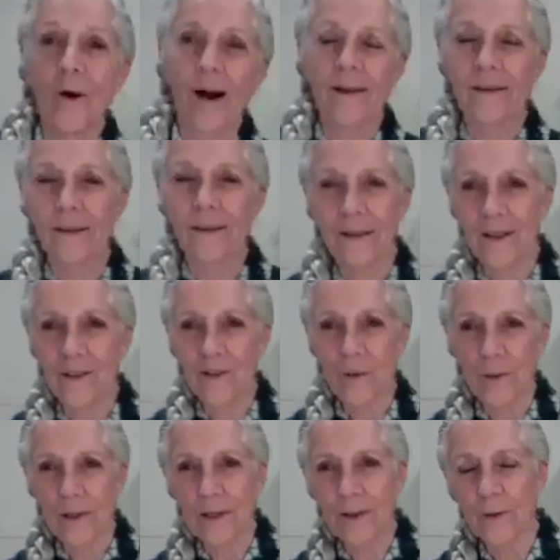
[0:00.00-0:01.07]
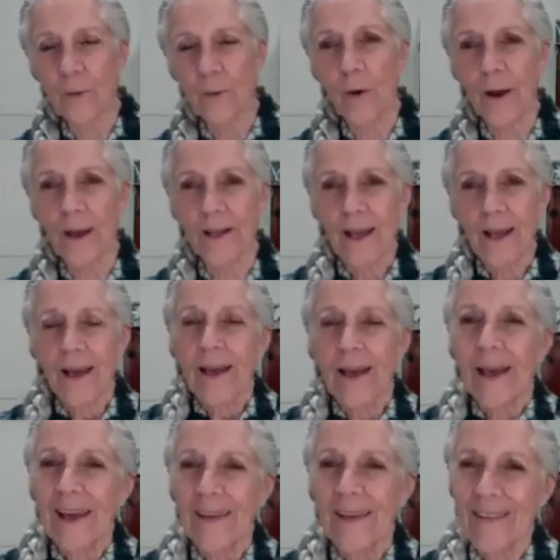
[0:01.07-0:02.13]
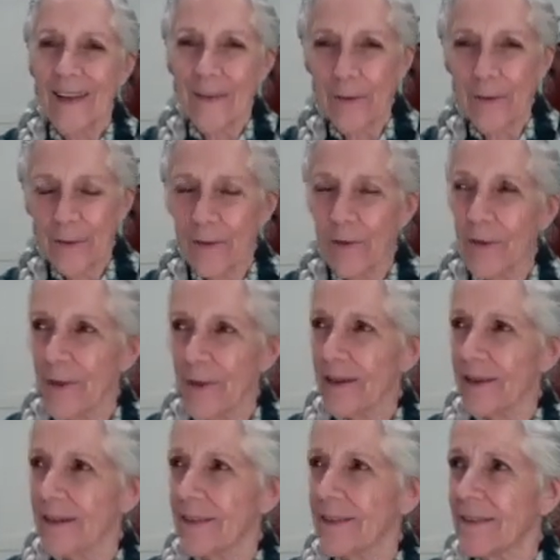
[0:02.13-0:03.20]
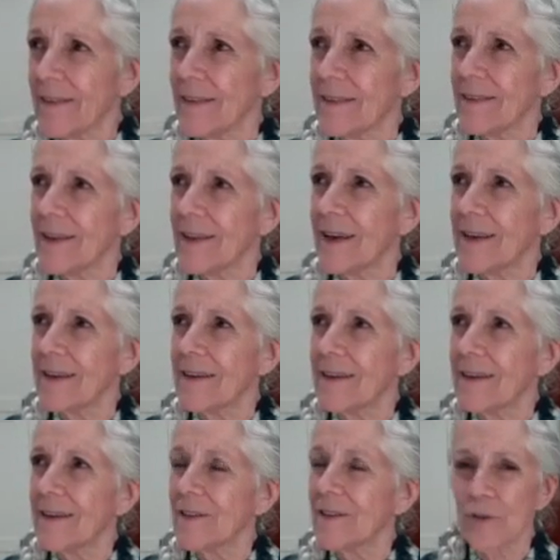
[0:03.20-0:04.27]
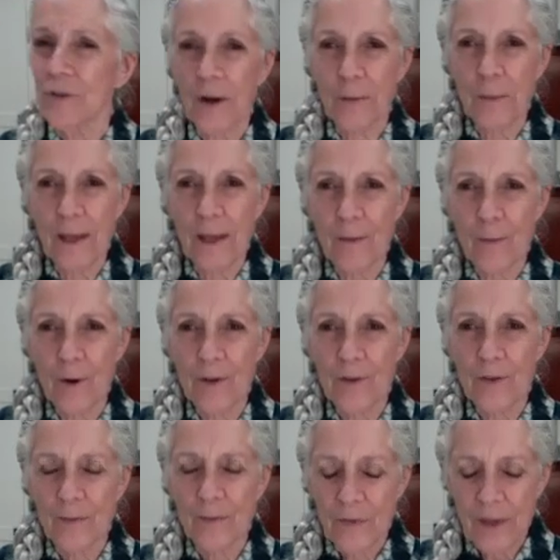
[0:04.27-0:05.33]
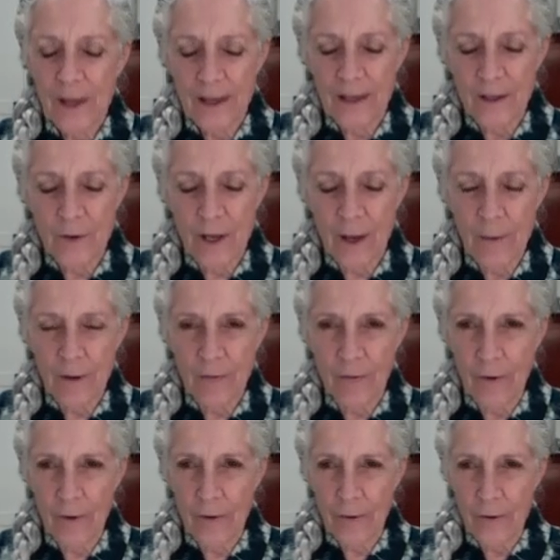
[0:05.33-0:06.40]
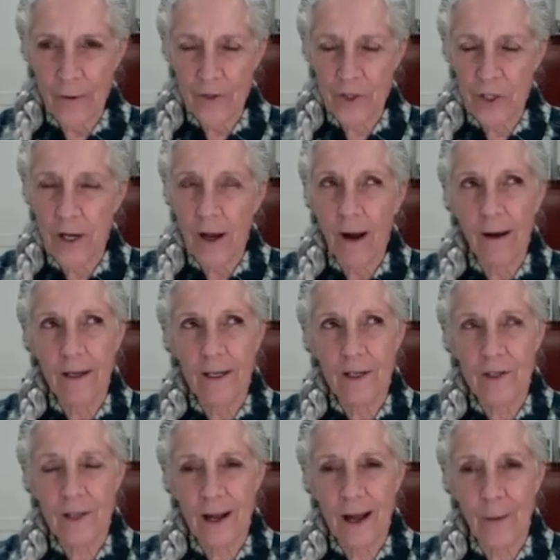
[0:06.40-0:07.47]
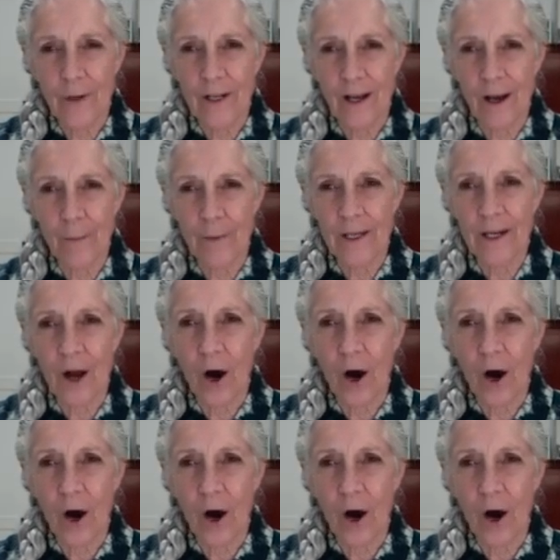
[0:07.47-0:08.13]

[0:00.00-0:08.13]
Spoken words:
I think that's a really good point. And the other thing that struck me was taking ukemi for those shihan is that I would come in